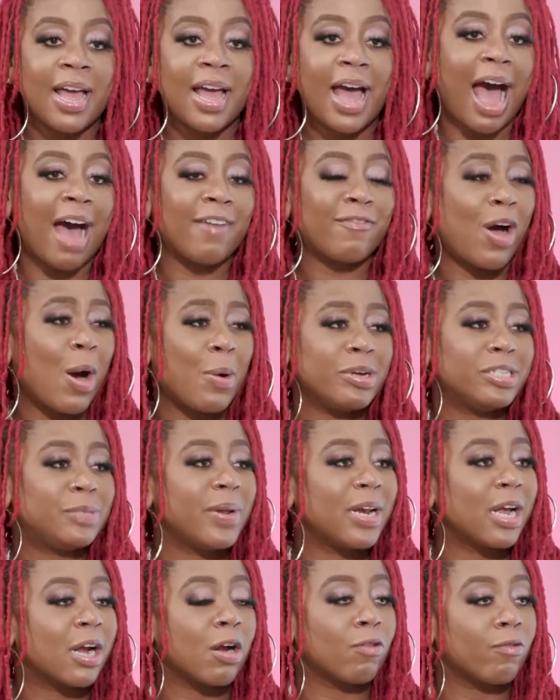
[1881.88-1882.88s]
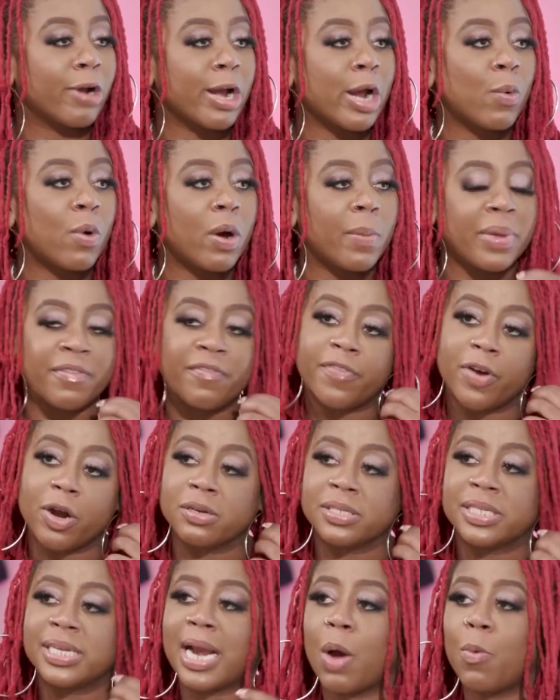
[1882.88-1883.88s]
I've always been a career woman
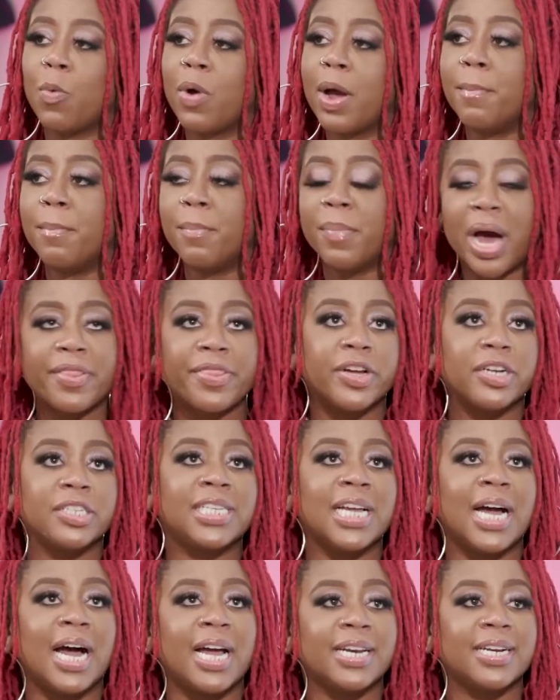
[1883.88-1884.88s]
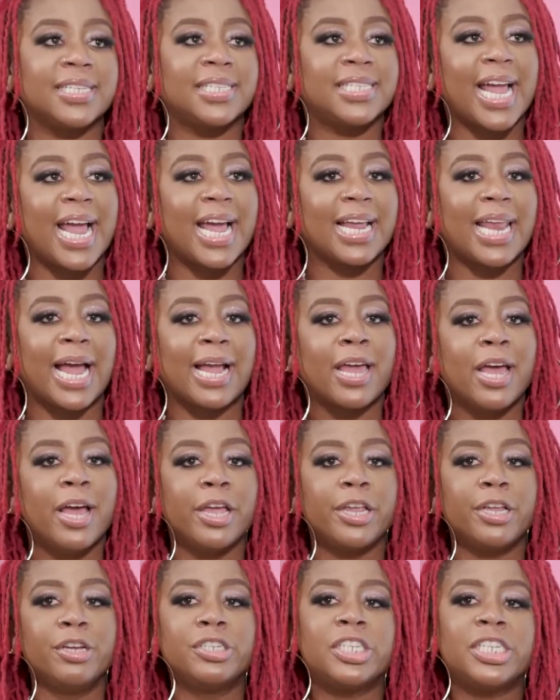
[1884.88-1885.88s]
first, and I want mothers to understand, like,
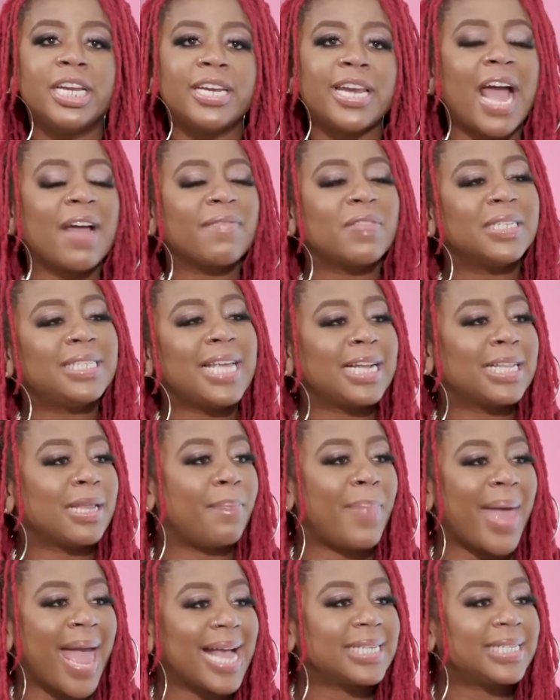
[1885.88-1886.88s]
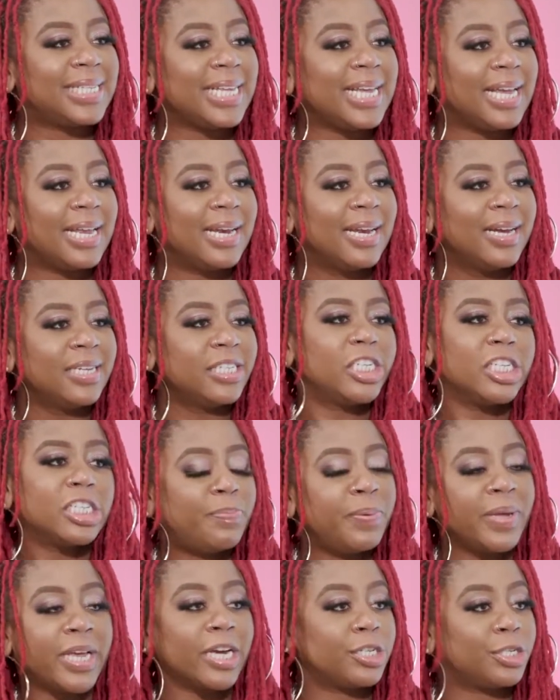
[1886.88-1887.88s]
you shouldn't have to take the back seat
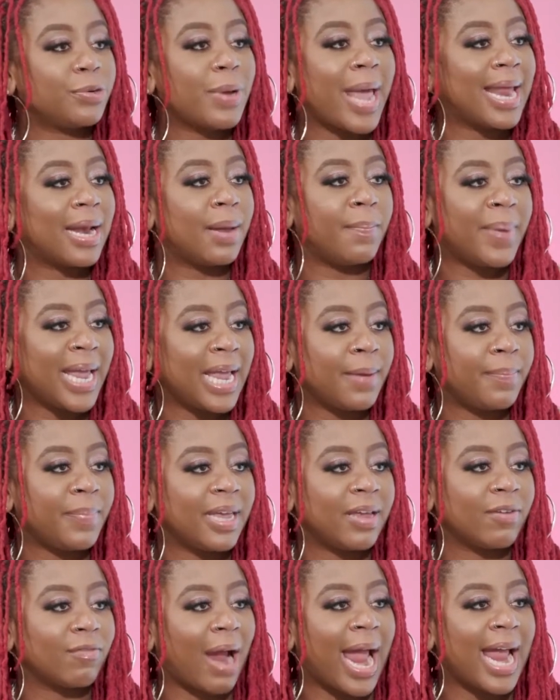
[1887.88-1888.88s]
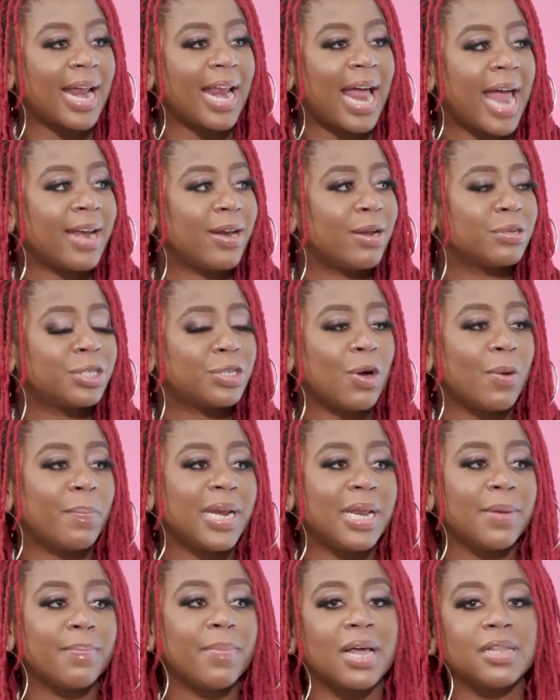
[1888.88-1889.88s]
just because you had a baby, right? I know so
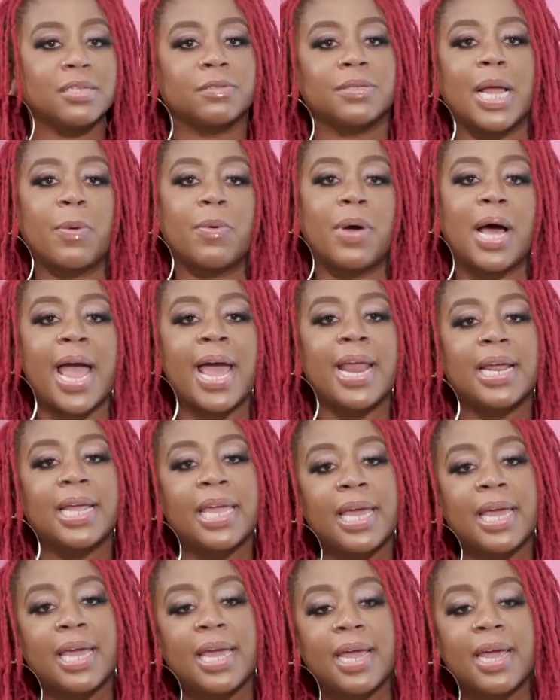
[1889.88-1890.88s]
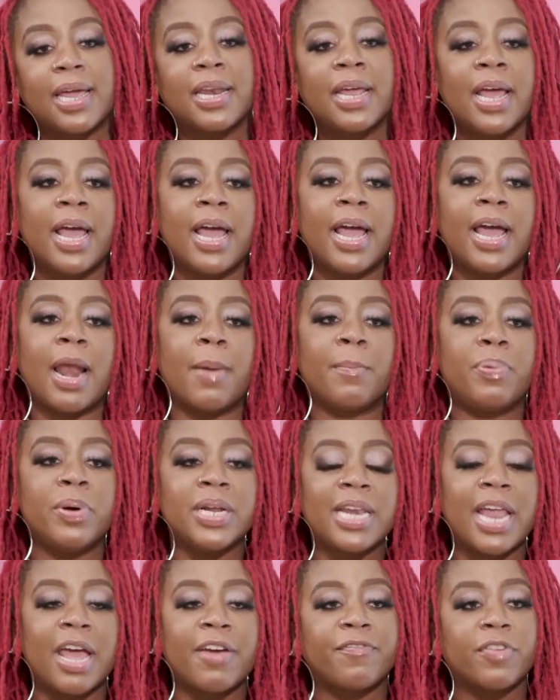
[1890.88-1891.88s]
many mothers like, well, I had a kid, and I'm
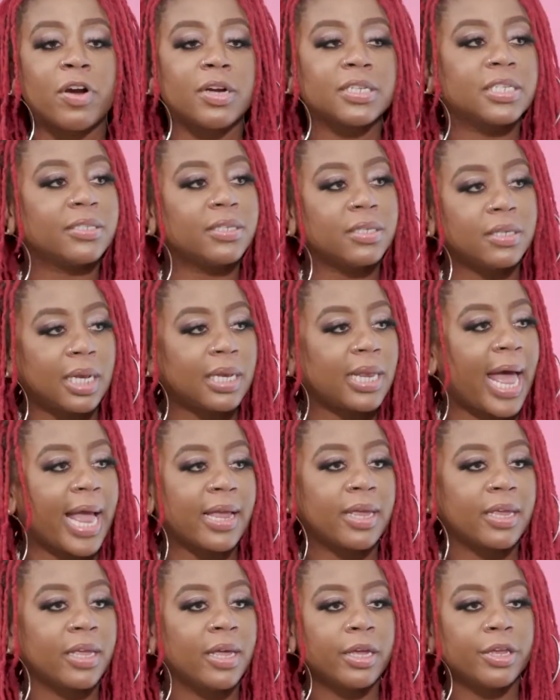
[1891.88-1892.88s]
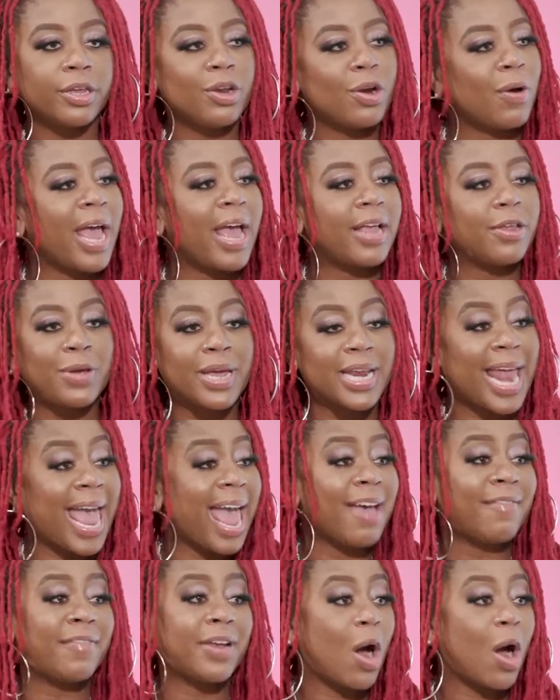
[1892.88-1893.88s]
putting that first. No, like, you can have it